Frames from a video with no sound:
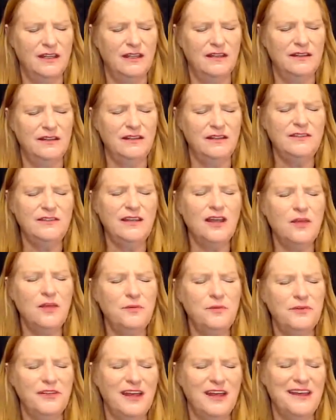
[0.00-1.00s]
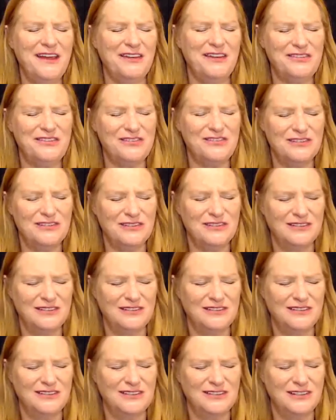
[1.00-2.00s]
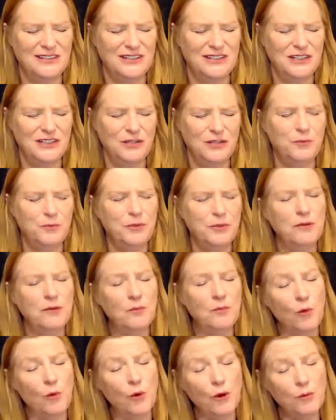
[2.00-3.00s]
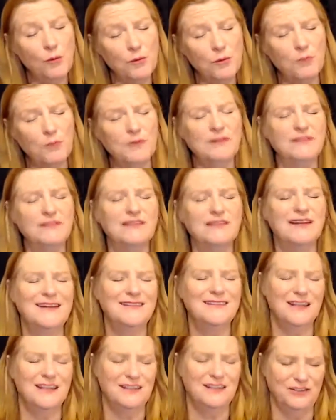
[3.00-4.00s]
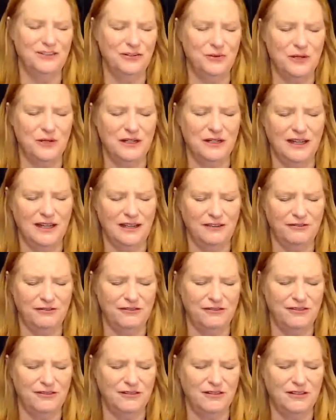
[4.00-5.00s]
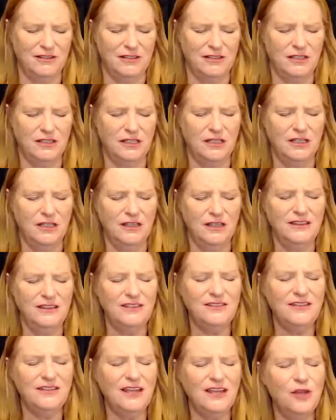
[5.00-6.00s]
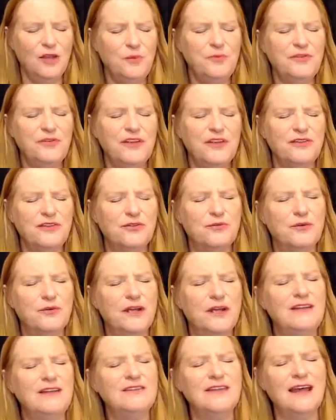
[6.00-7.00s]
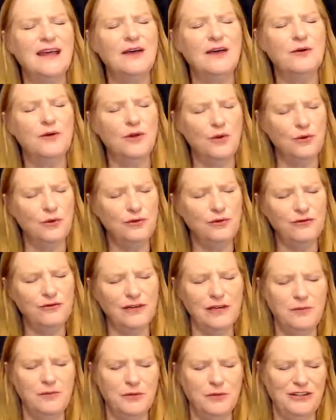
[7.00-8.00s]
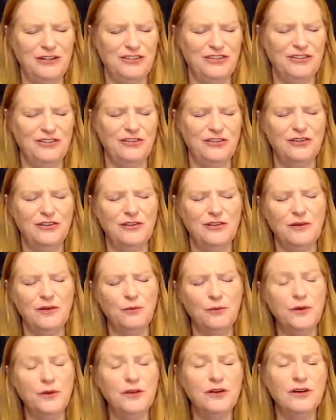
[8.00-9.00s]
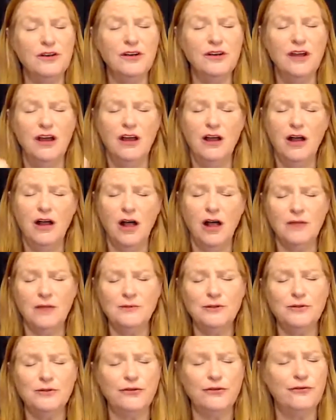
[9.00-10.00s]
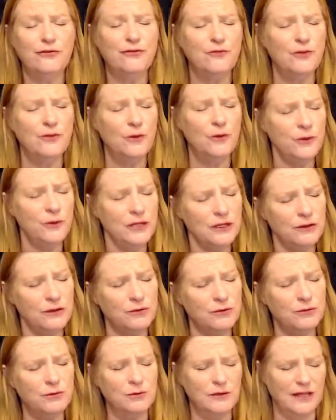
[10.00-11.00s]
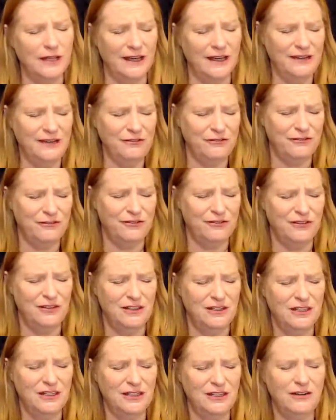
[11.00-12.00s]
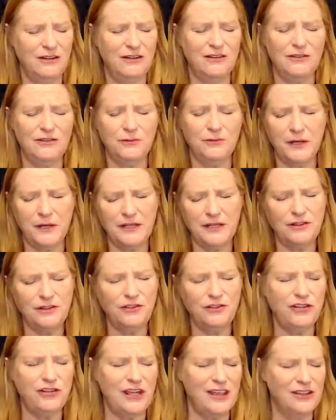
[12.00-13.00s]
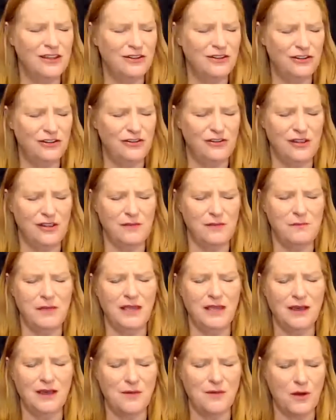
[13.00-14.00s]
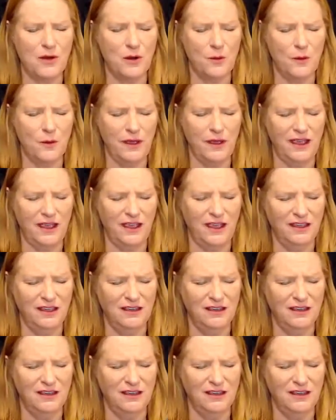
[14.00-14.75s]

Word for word: This helps us bring more moments like that into our life. This helps us raise our own vibration so that we're almost floating through life despite the challenges that may come our way.